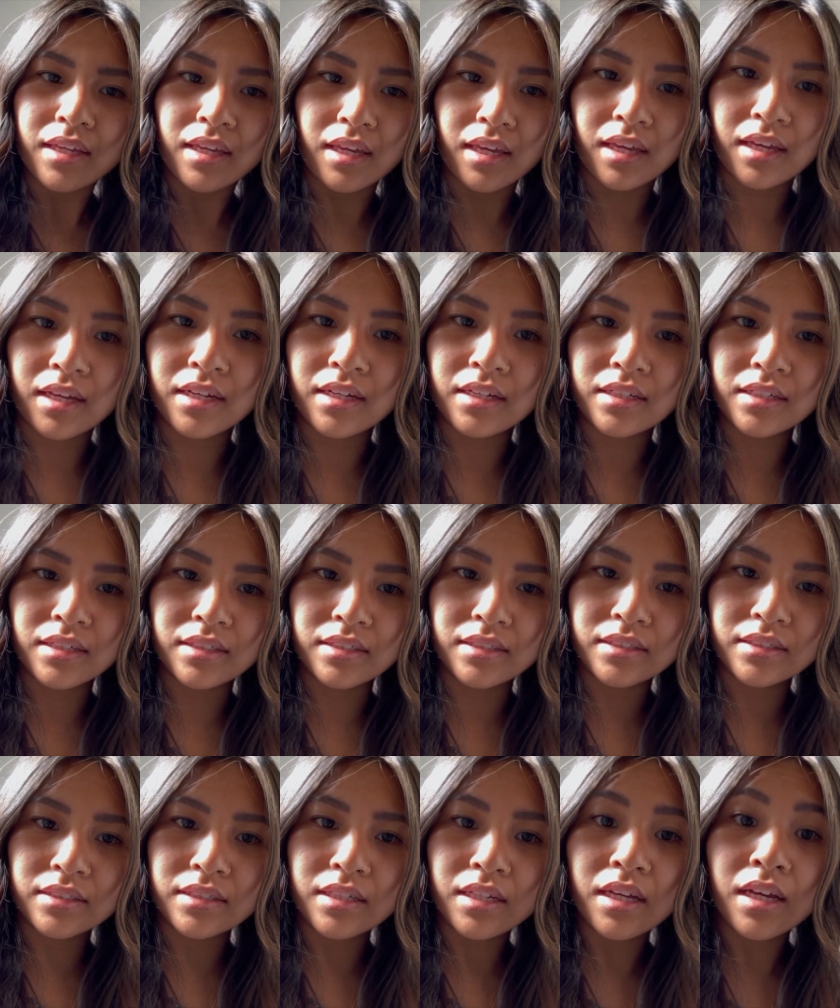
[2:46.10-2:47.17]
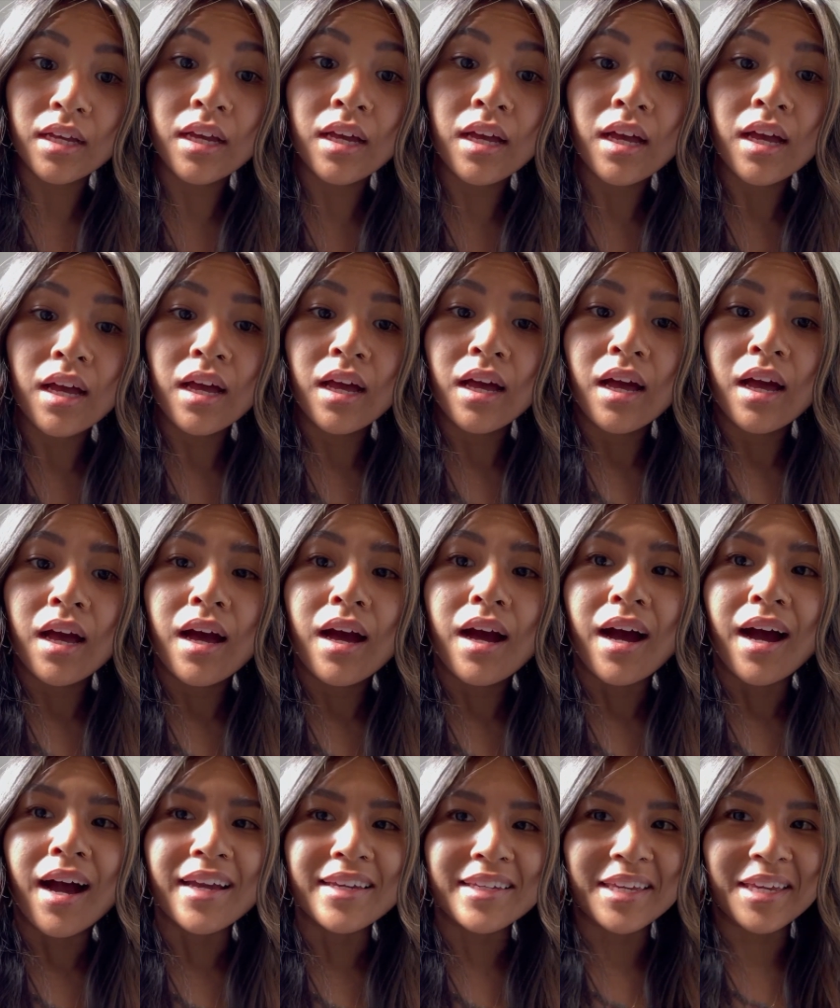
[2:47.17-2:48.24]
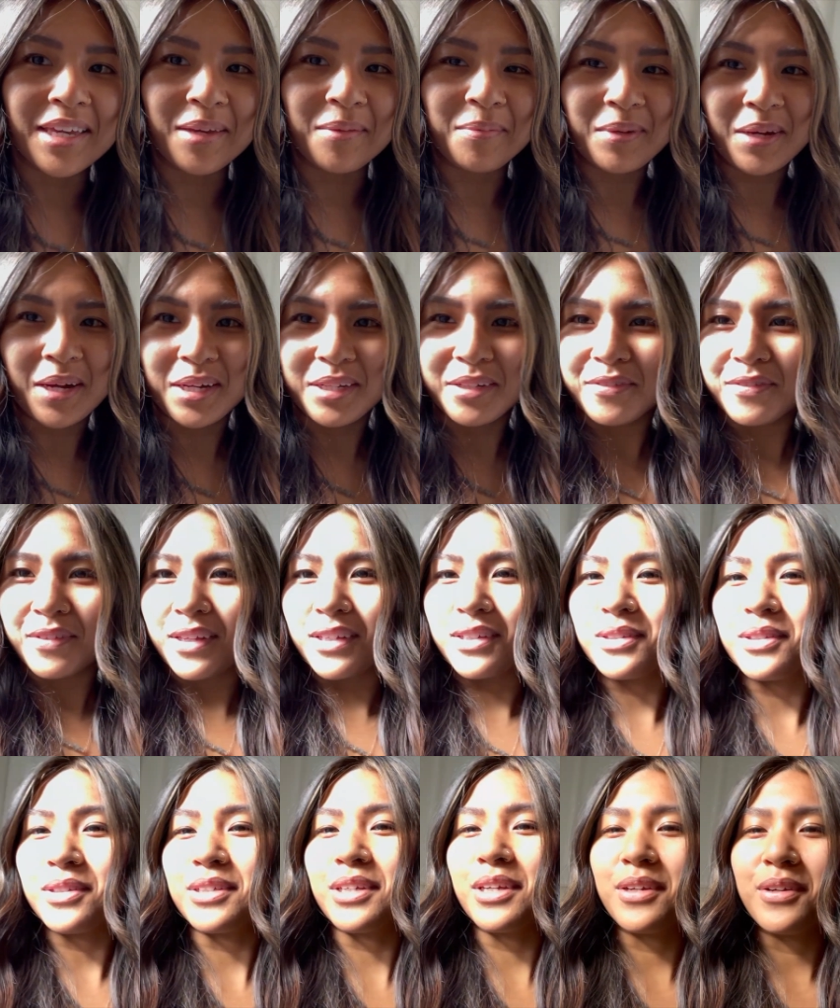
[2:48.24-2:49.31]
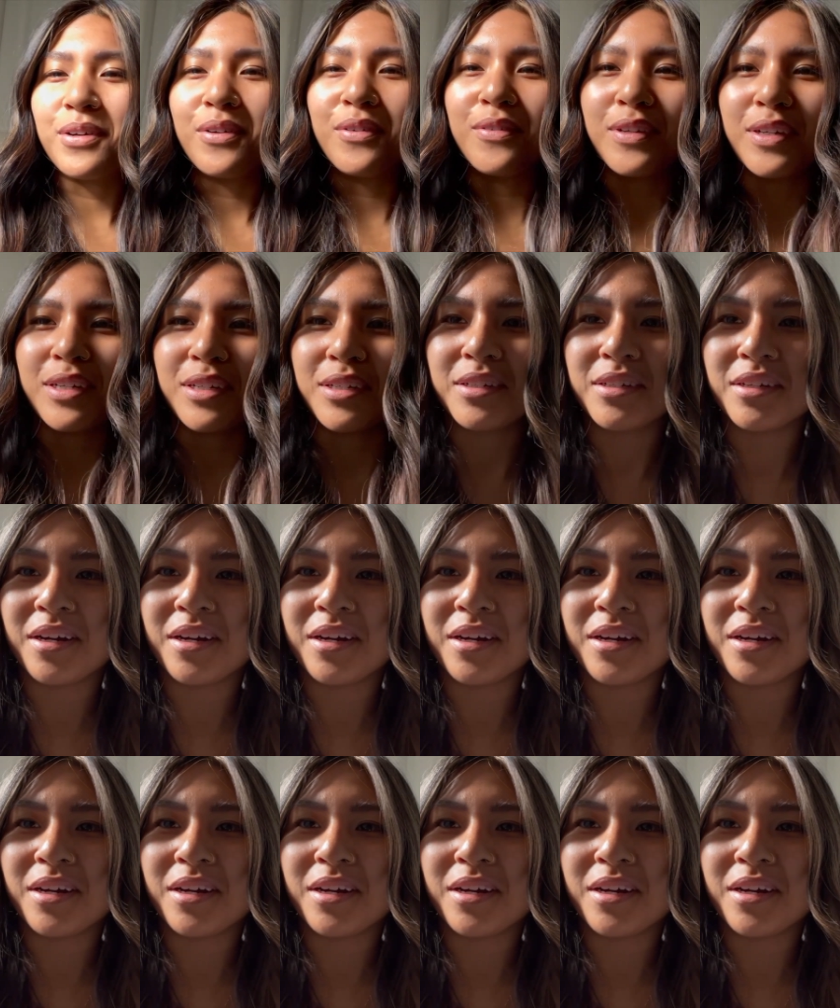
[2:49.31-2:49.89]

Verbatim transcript: and i keep kind of like looking over